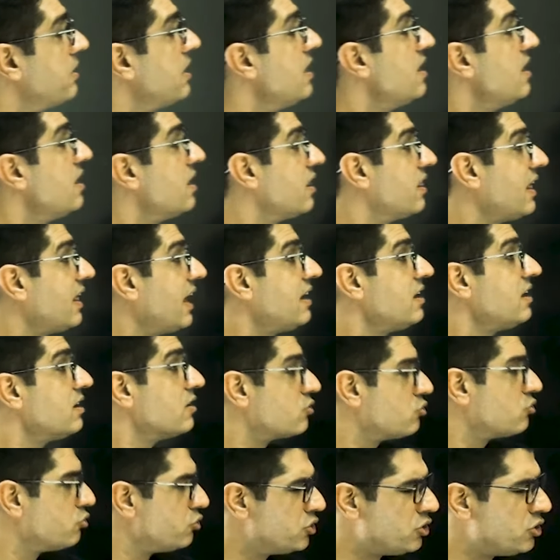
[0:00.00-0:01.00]
Then
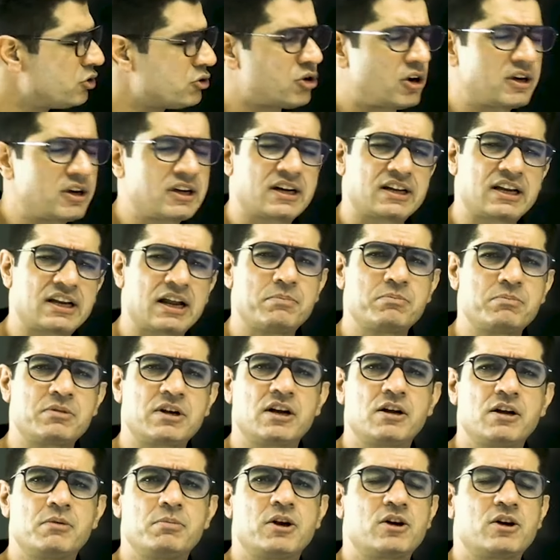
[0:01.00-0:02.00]
could you not attempt
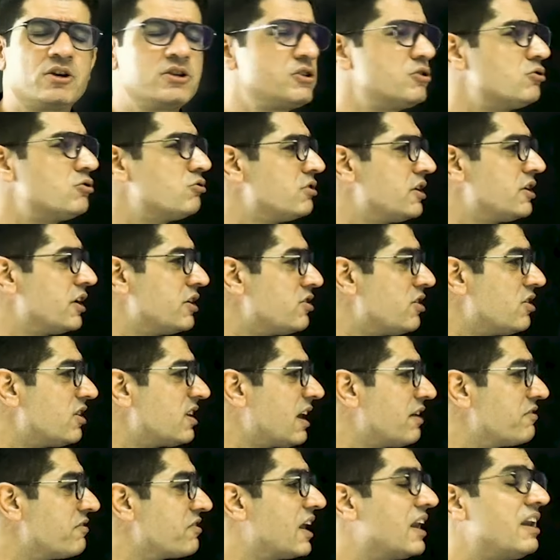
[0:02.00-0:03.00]
it because you did not
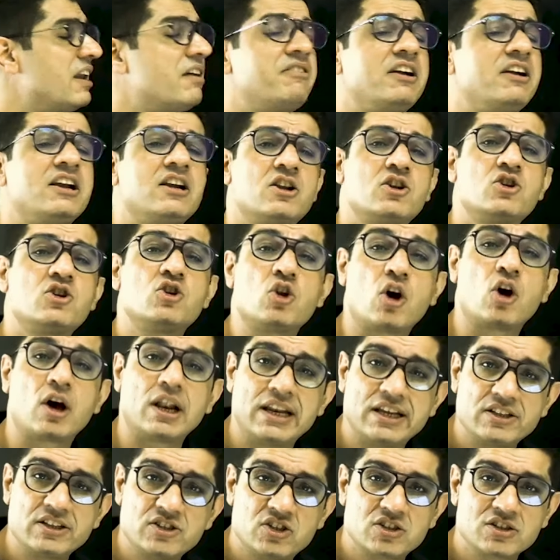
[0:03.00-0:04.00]
have relevant
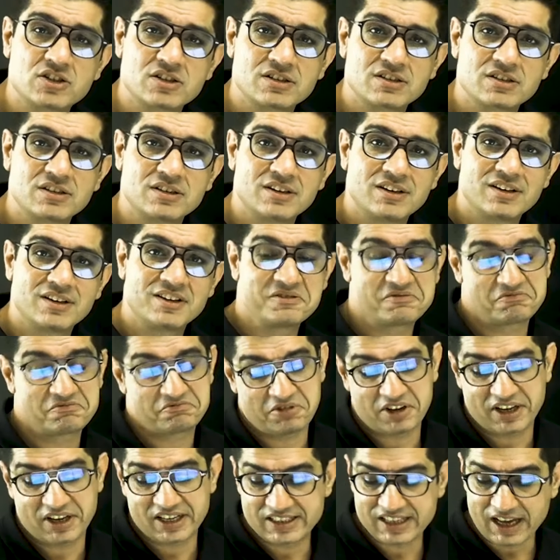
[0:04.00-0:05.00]
knowledge?
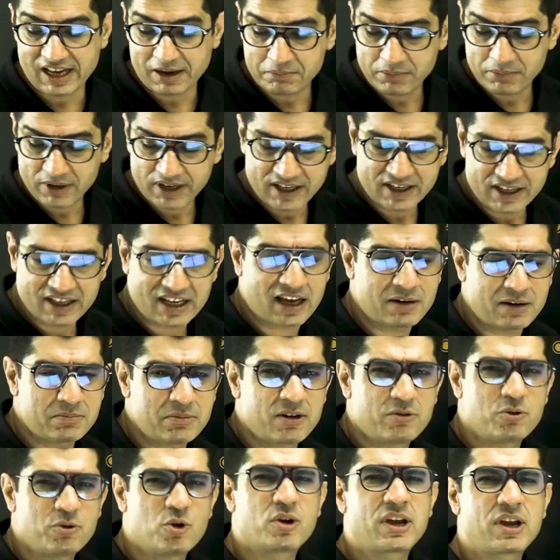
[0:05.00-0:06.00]
For example, it can be
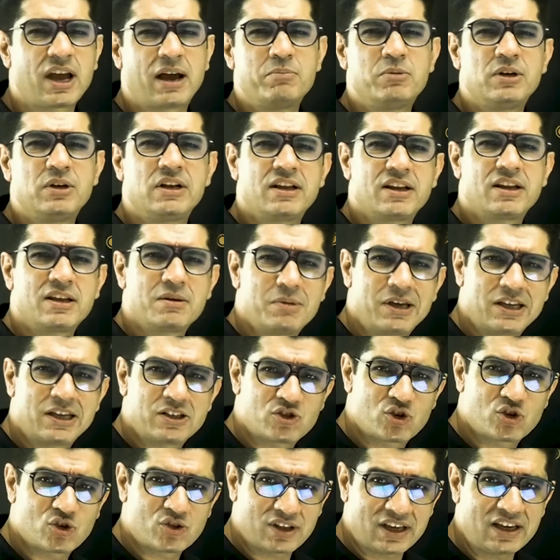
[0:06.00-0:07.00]
a vocabulary
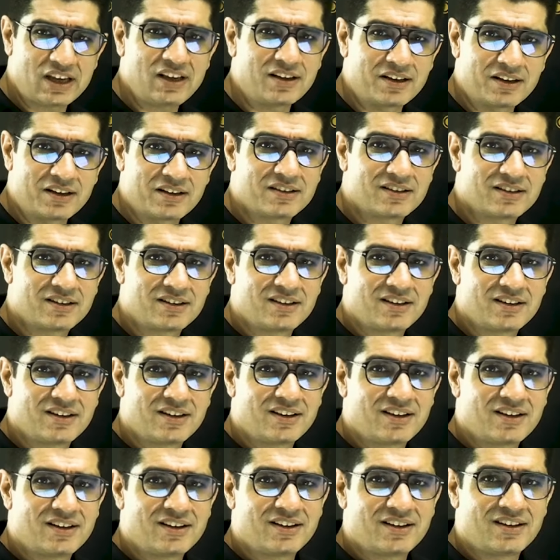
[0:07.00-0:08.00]
based thing.
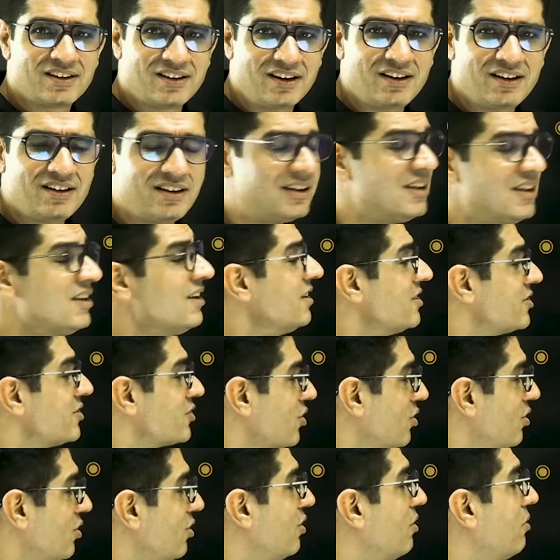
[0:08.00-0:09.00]

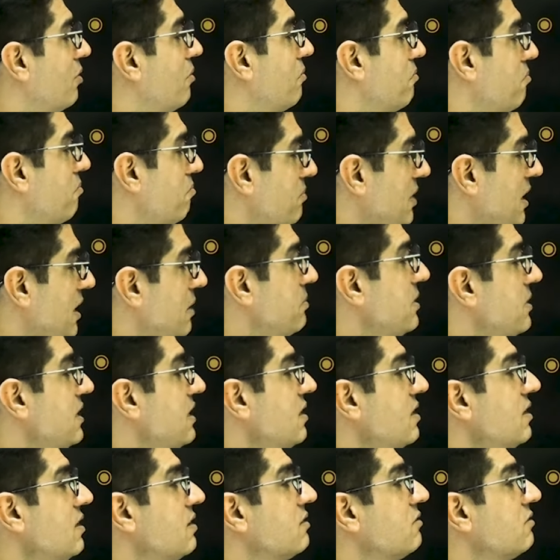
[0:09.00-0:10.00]
So
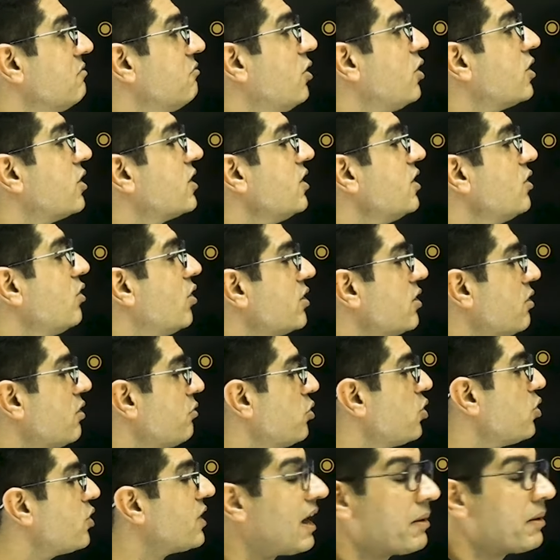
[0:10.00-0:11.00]
maybe working on your
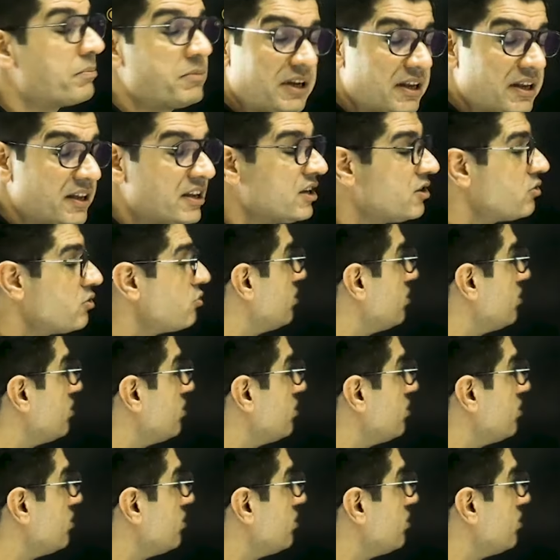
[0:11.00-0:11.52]
vocabulary could